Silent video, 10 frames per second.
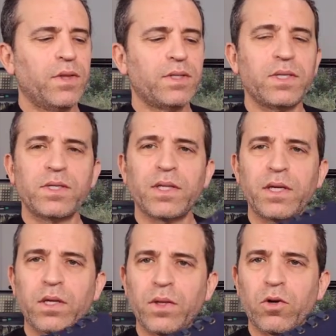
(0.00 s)
This is
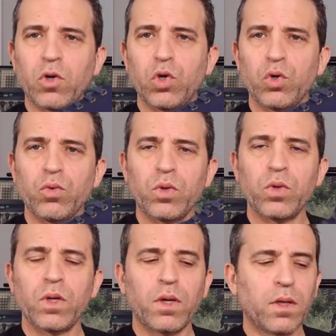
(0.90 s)
the their
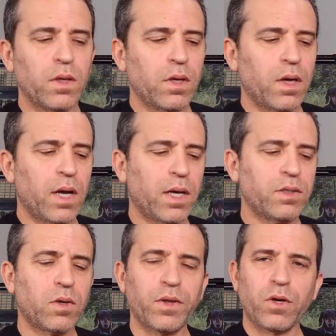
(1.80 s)
Kuru uh,
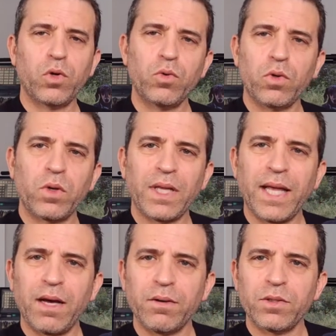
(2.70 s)
it's called their Kuru
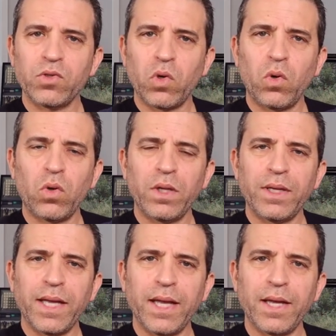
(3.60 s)
Cloud Sole,
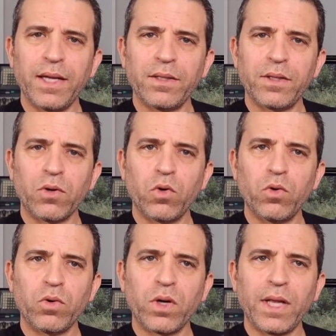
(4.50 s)
and their
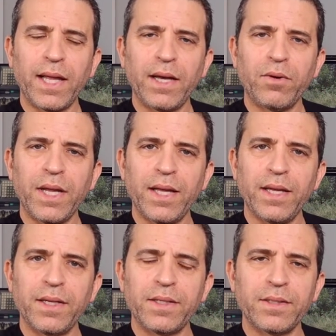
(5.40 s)
Kuru Cloud
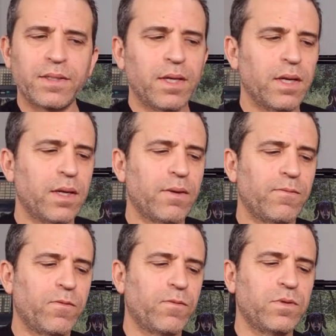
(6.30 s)
is,
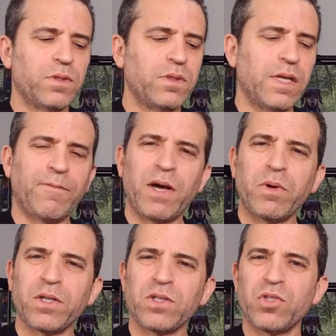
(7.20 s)
if I
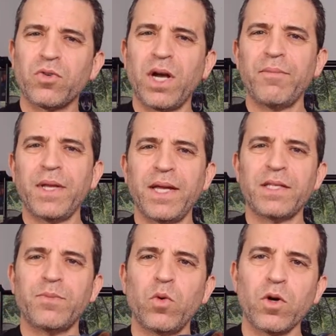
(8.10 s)
were to describe it,
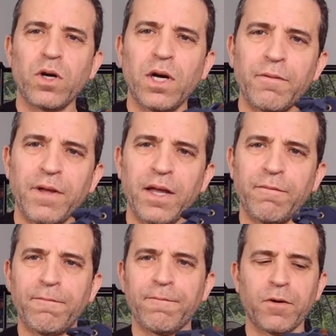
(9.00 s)
it's more of a
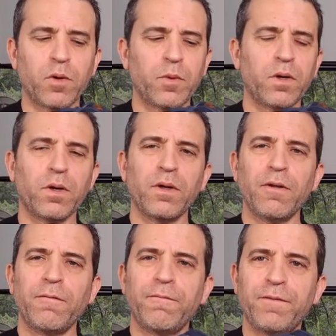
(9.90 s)
firmer
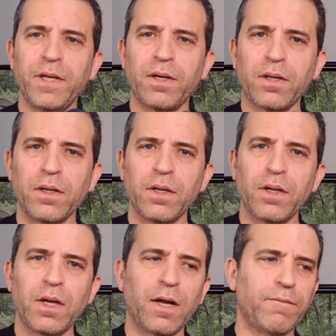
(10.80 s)
feel.
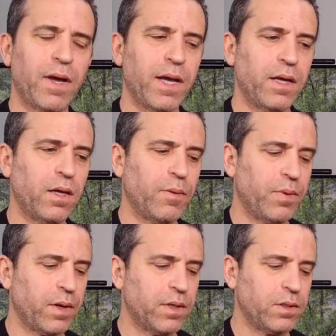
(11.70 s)
Uh, if I
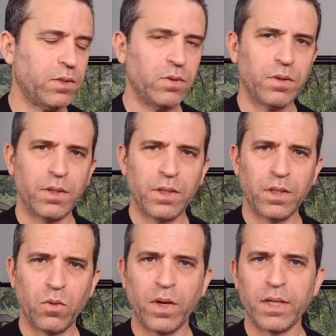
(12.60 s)
compare it to
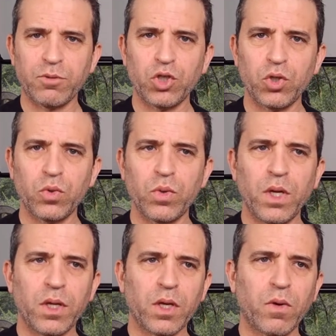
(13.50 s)
the Quantum Shoe,
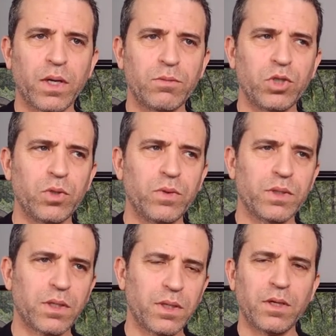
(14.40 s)
the Quantum Shoe
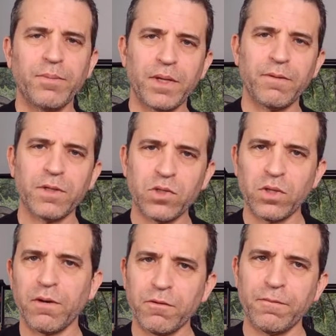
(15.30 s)
is a little bit of a
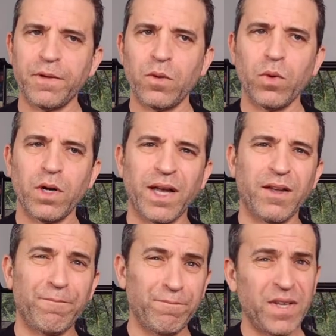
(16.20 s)
softer feel where I
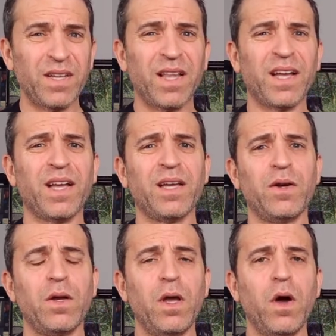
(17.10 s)
feel like I
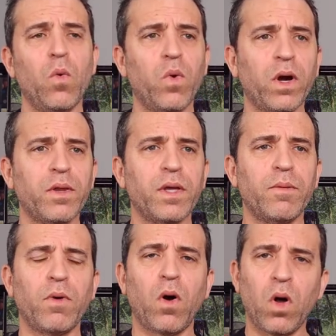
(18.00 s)
can wear
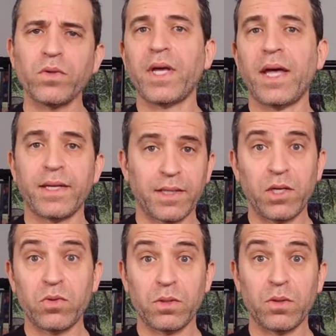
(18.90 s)
them all day as I
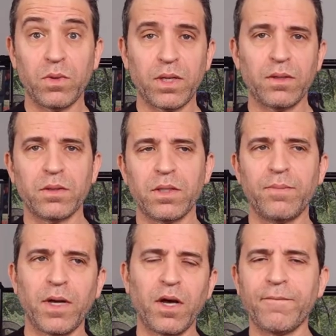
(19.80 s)
used to when I was
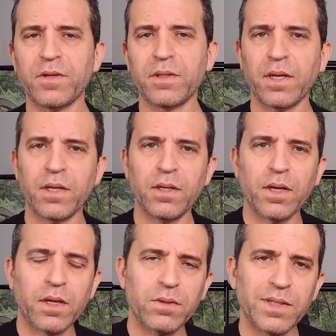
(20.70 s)
in my office. I,
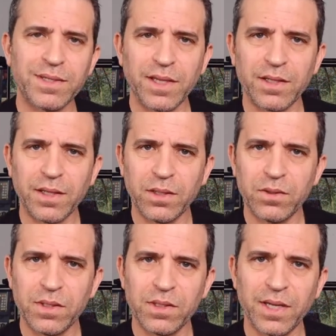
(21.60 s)
I used a stand I
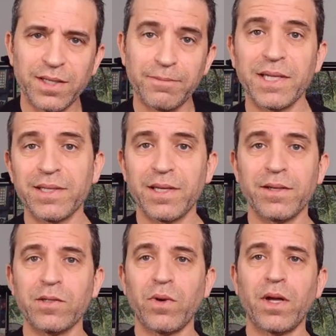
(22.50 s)
used a stand-up desk
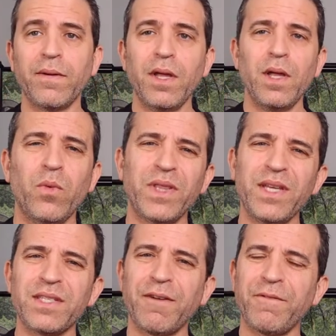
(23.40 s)
there as well. With
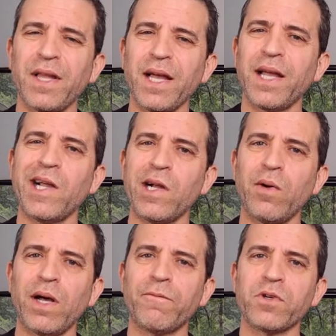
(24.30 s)
these, I feel like I can
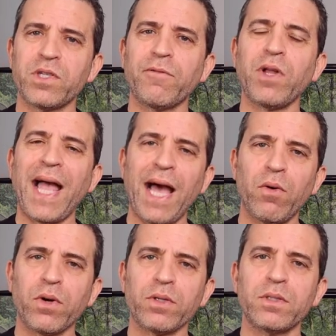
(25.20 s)
go out for several
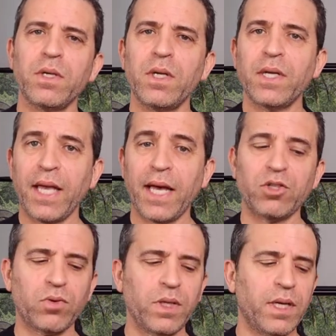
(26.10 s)
hours
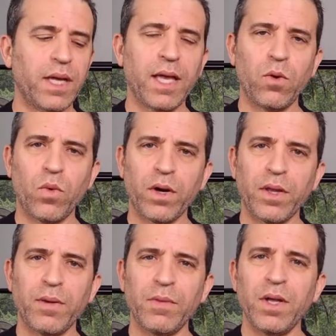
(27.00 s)
casually and wear
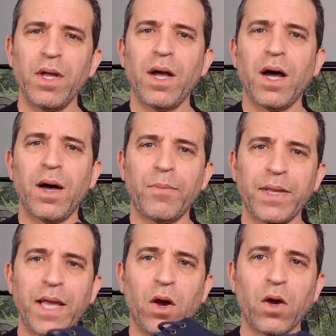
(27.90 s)
them, uh,
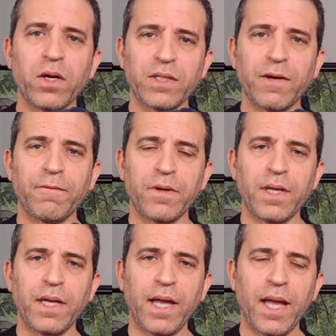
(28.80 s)
but they are
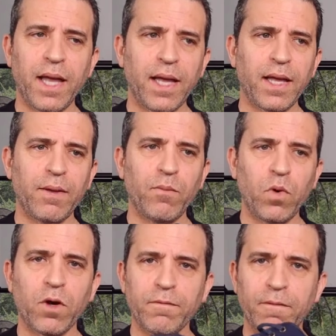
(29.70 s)
definitely a
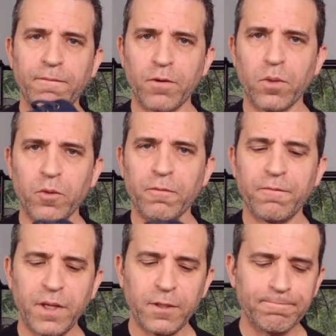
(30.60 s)
more of a firmer
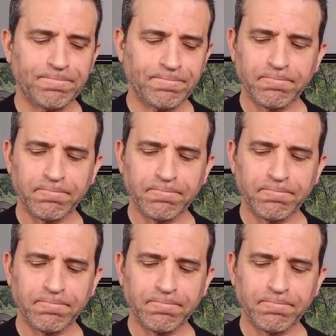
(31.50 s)
feel.